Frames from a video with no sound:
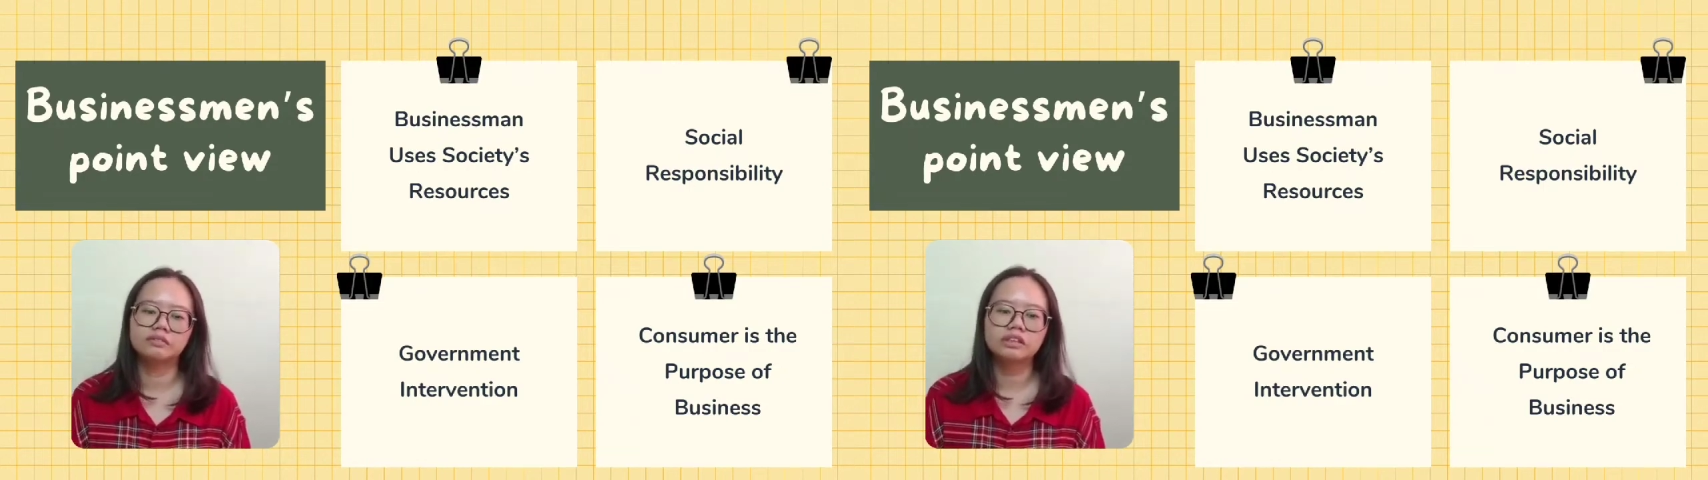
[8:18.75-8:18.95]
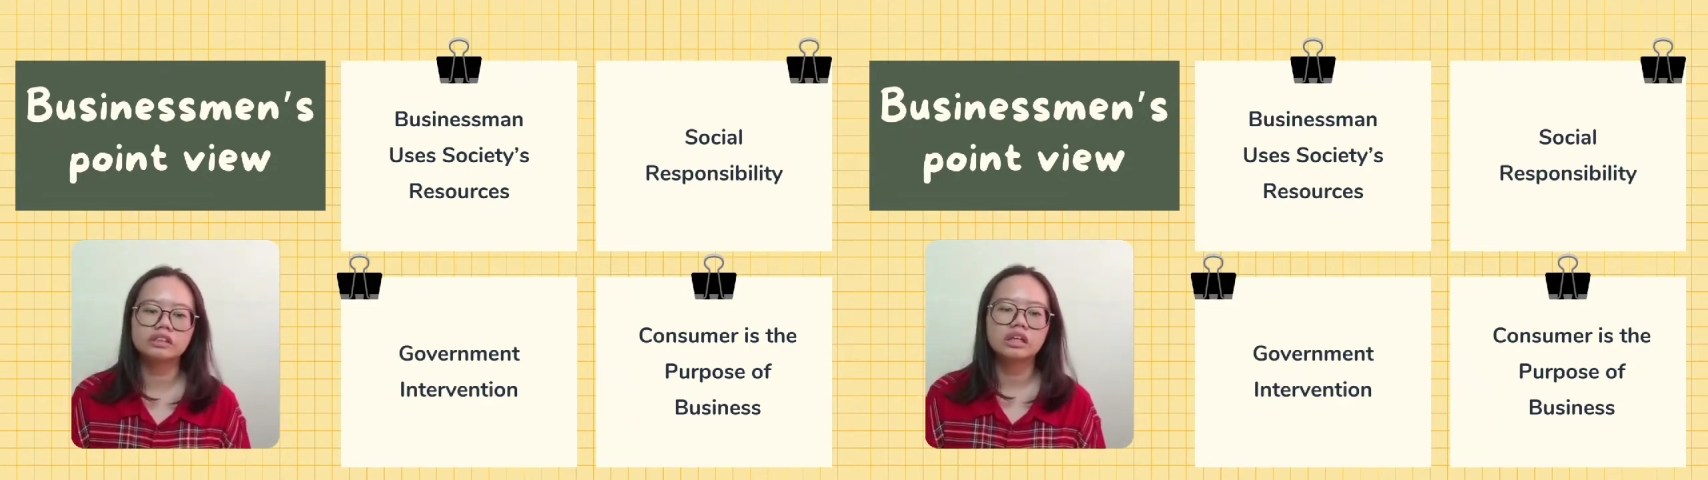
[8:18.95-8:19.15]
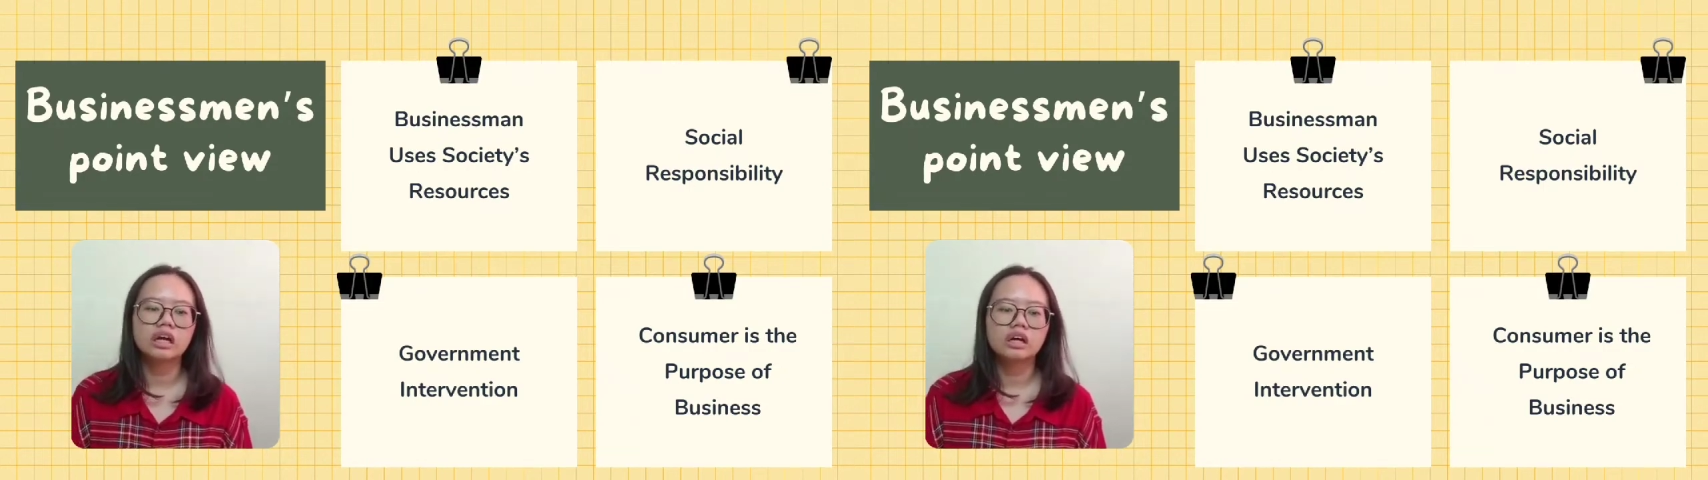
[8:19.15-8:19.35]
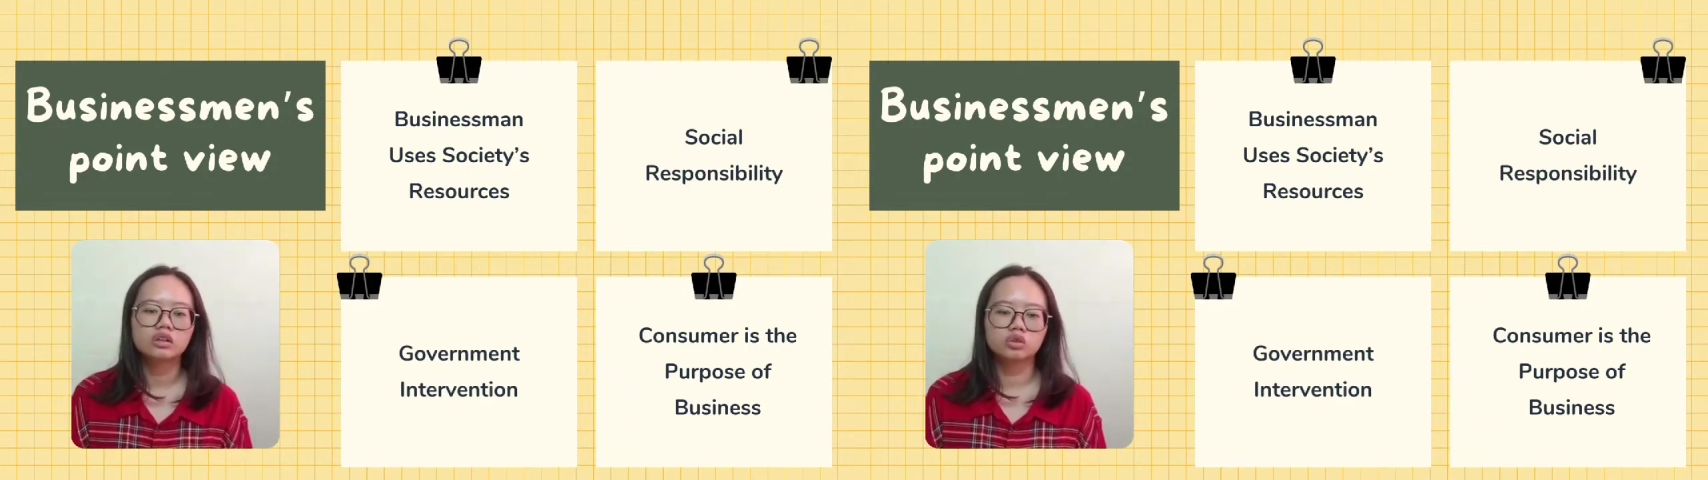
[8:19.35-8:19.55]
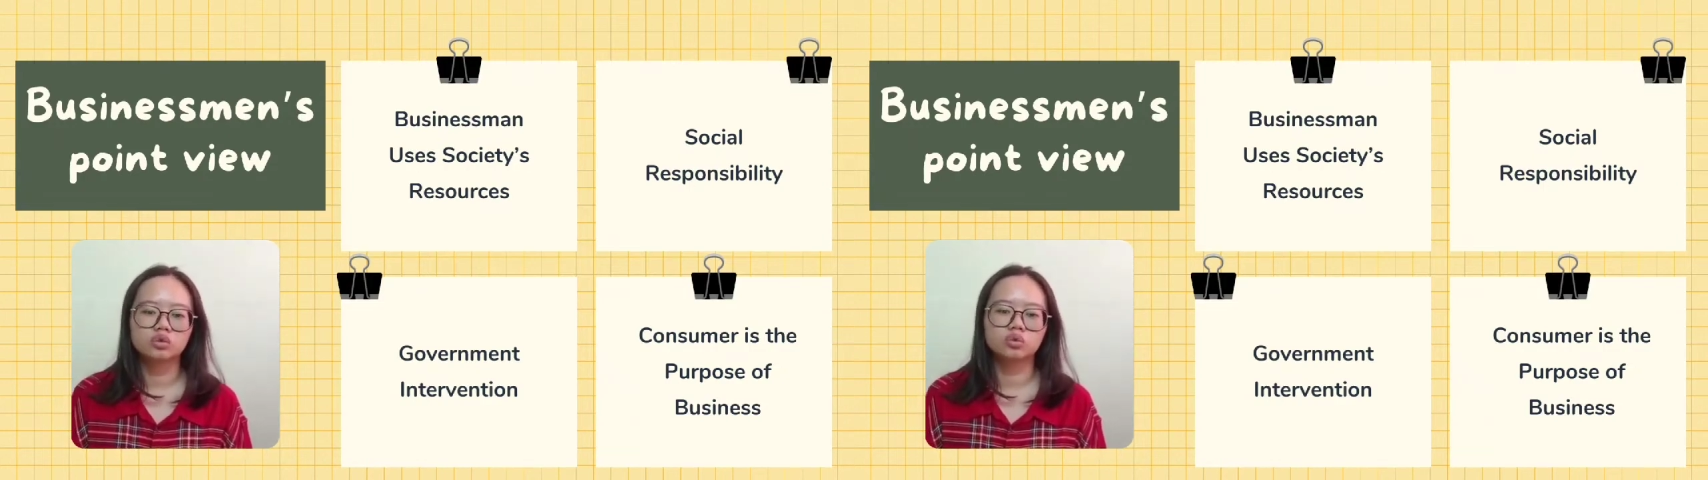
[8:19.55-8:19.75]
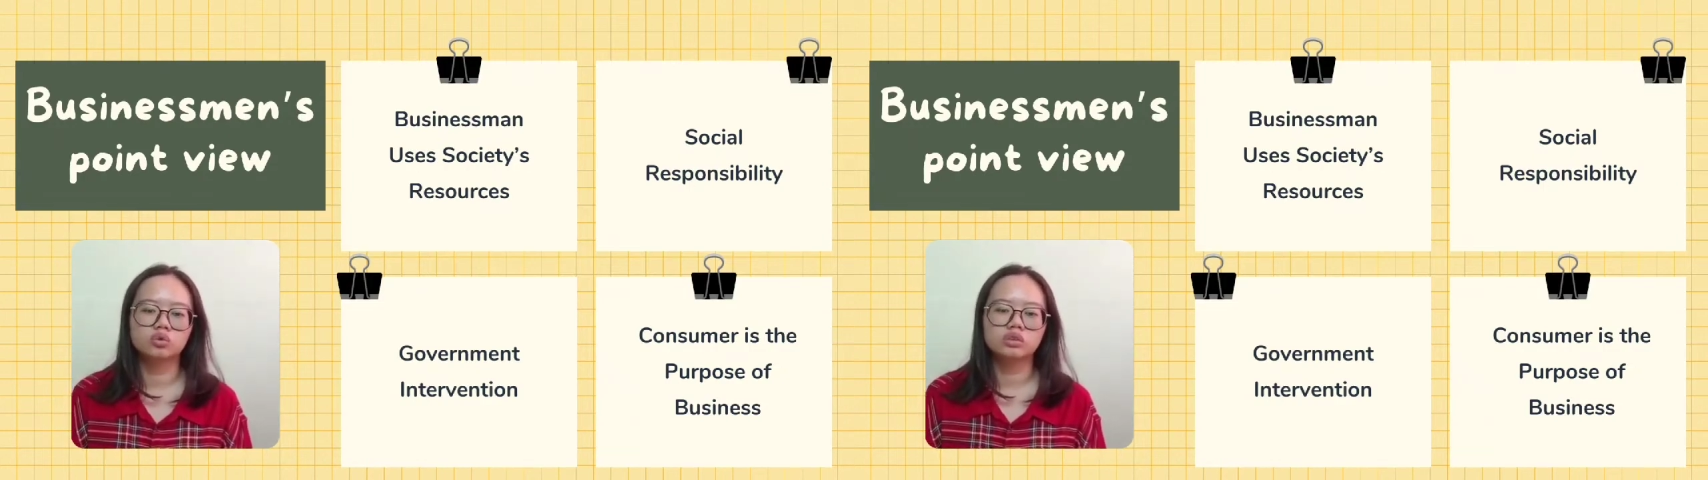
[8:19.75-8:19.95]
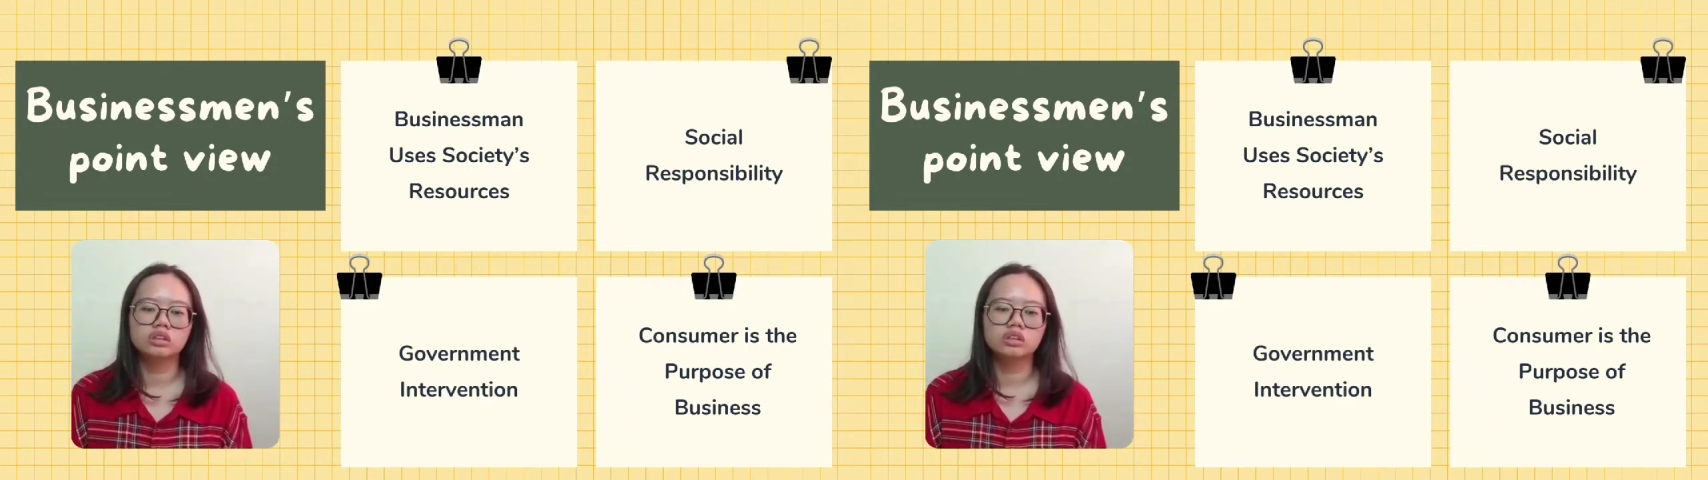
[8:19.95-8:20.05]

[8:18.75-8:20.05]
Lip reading: goods and service